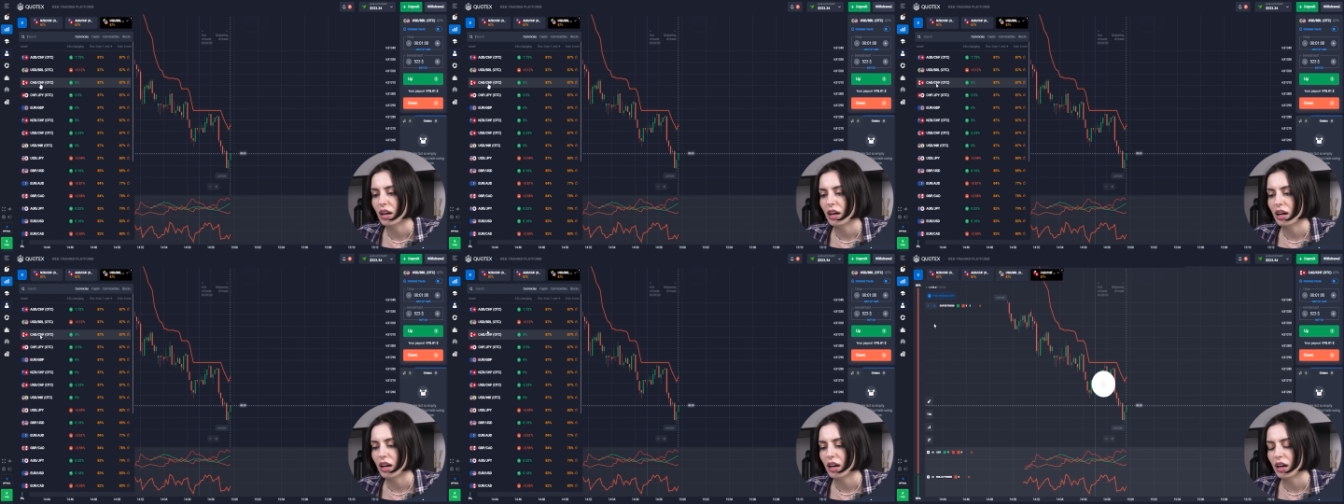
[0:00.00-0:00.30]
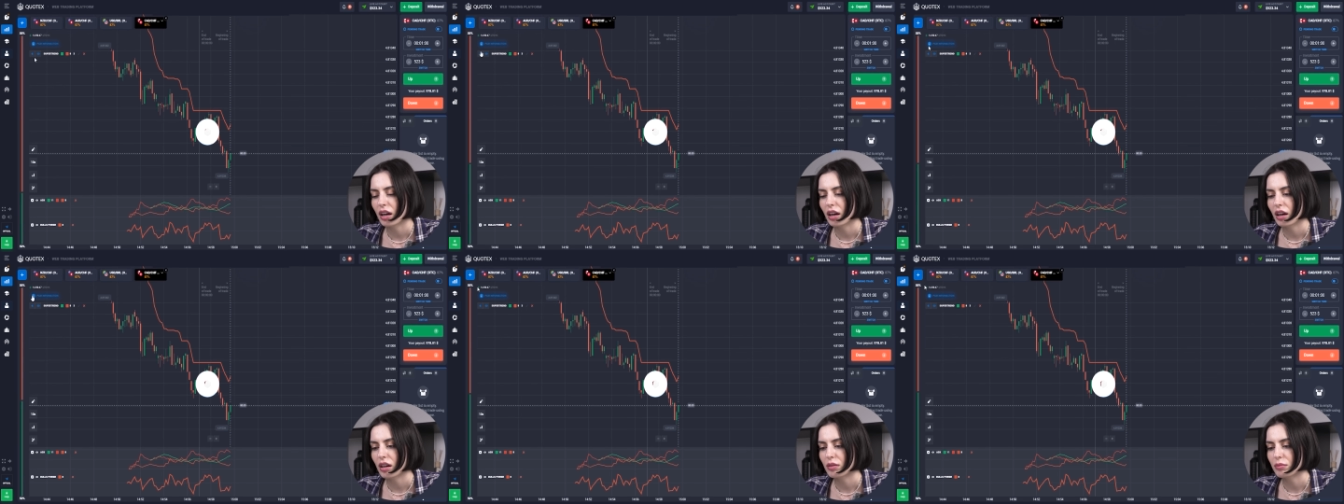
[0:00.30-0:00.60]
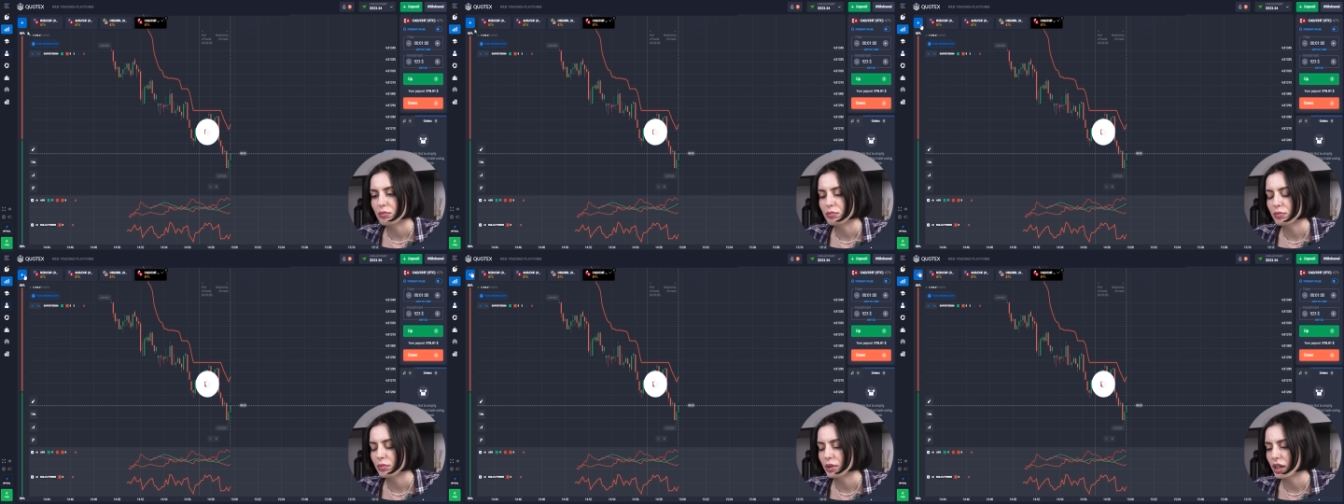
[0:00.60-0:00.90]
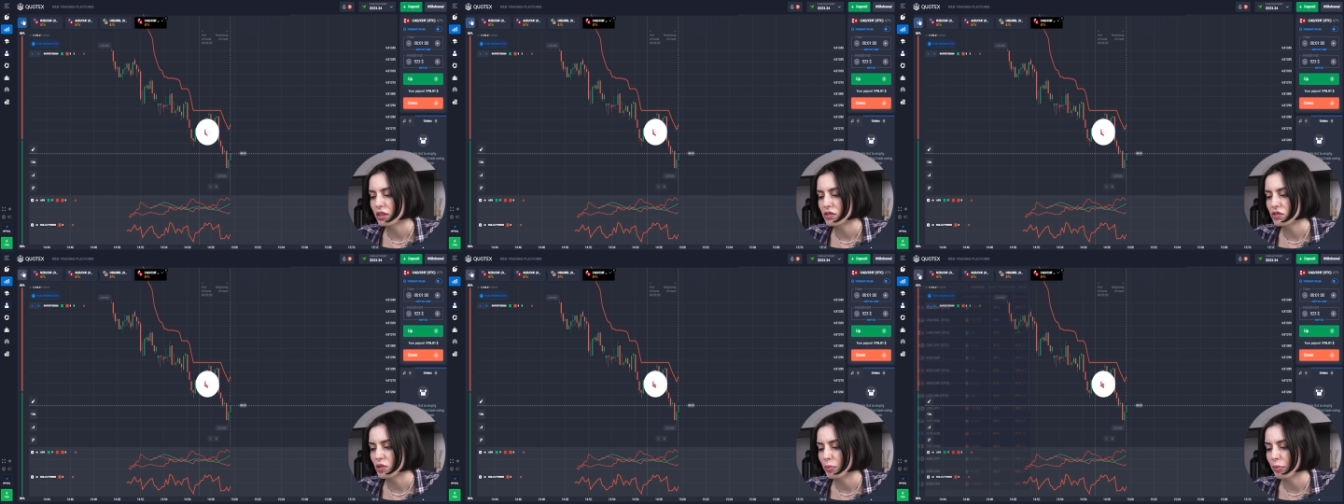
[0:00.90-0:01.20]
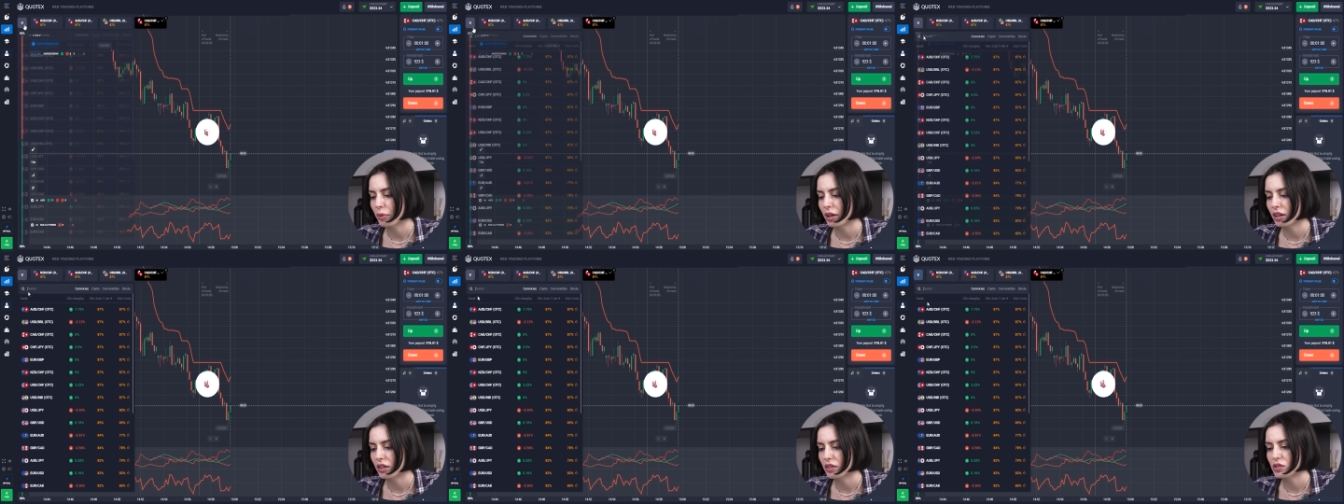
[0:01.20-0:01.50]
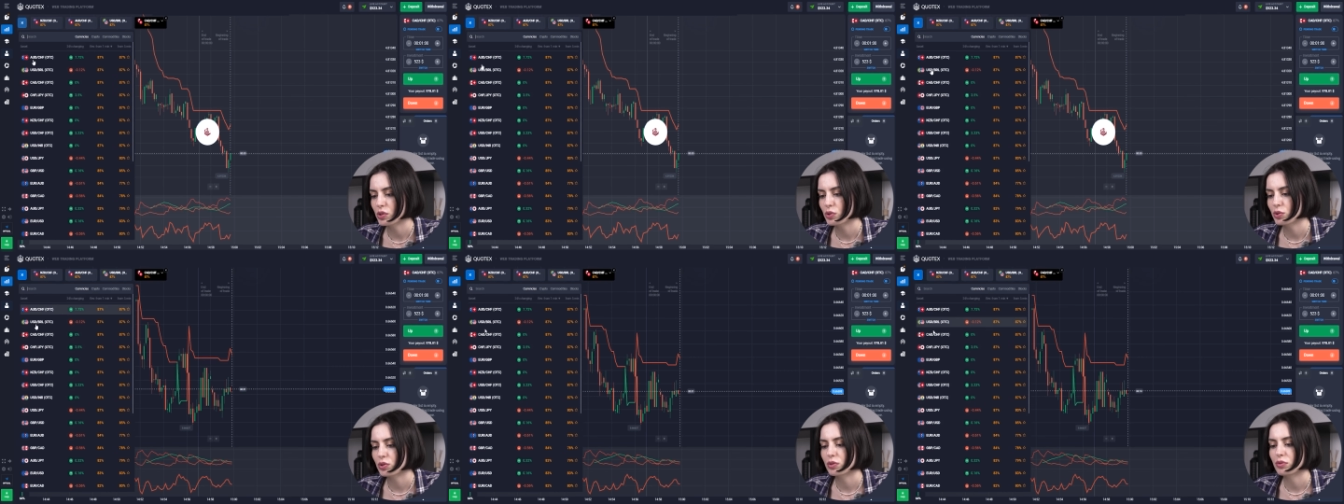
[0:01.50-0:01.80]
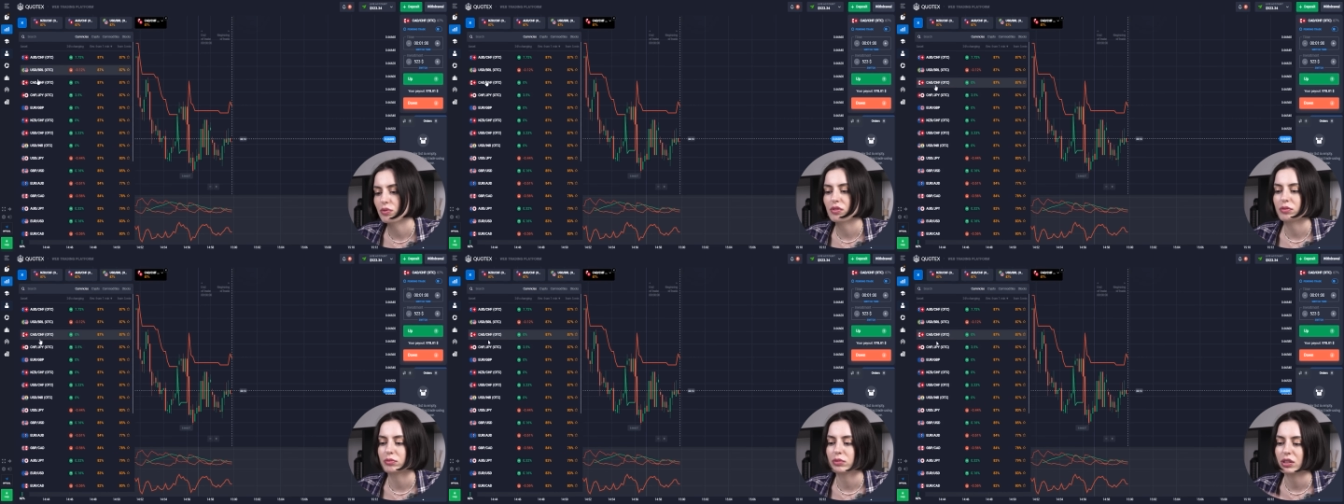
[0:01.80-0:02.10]
Um, currency
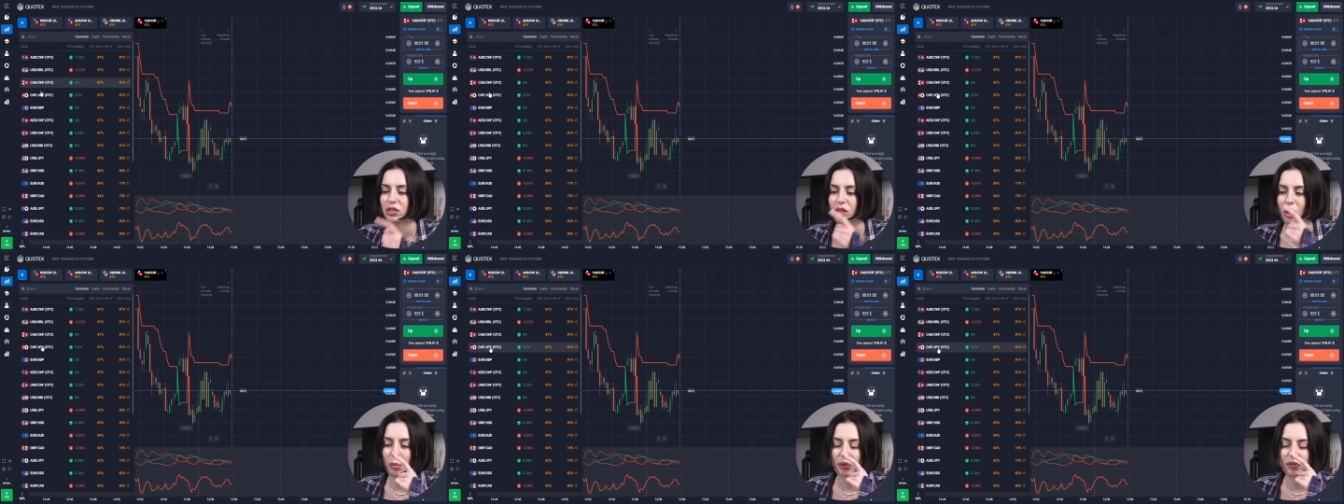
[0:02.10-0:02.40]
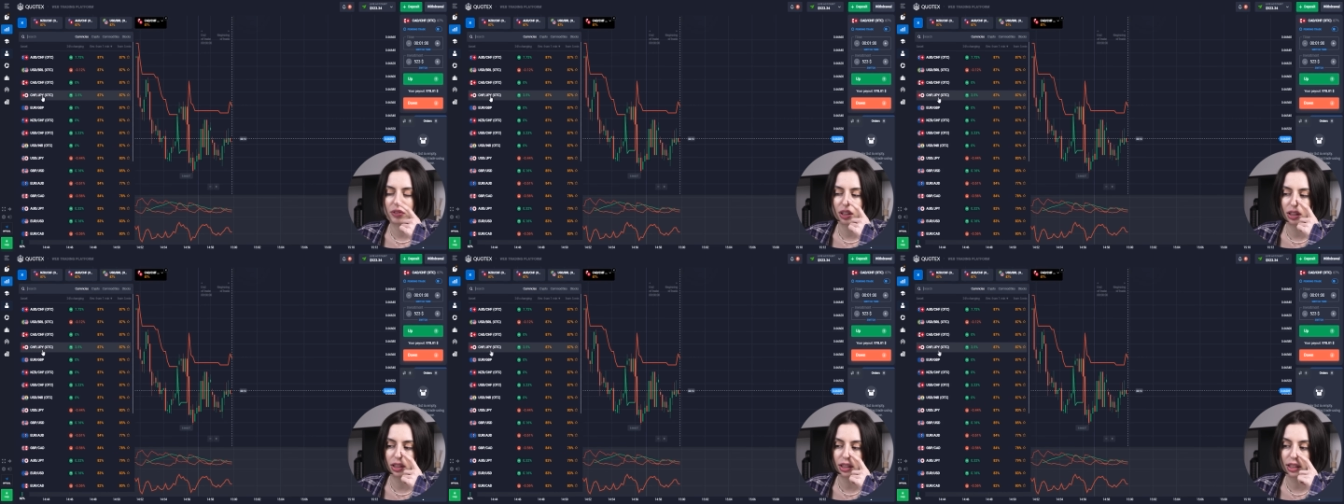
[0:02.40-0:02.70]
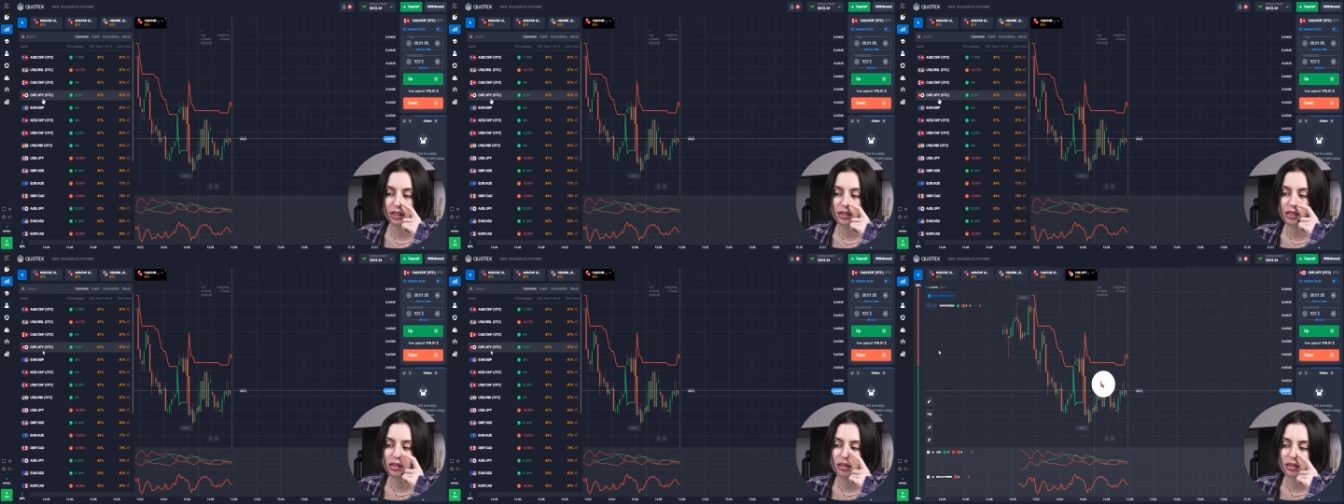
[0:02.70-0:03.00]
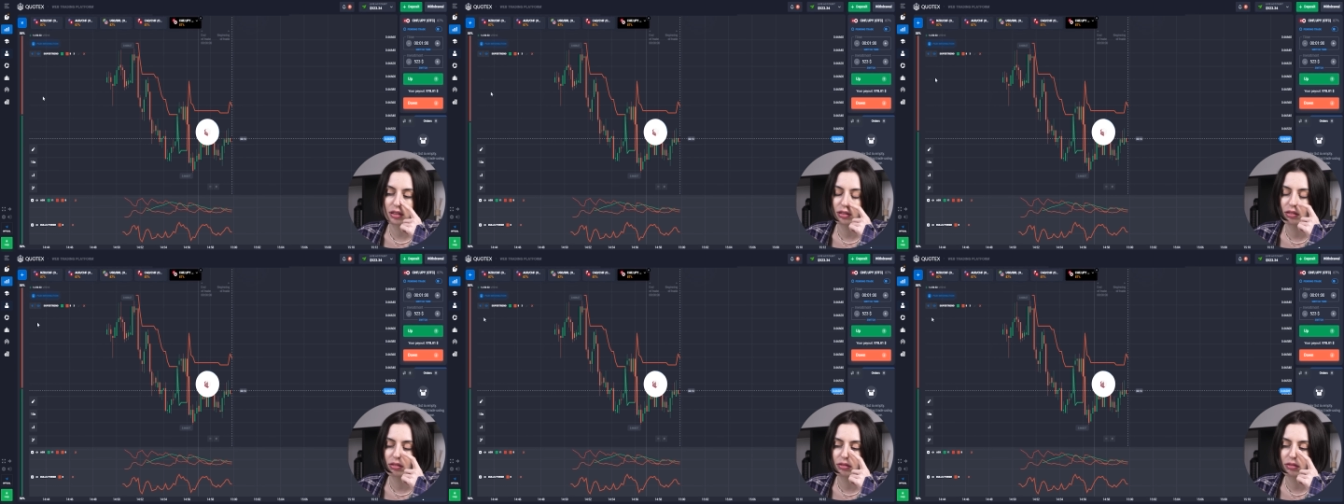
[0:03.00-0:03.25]
pairs on the top of the list.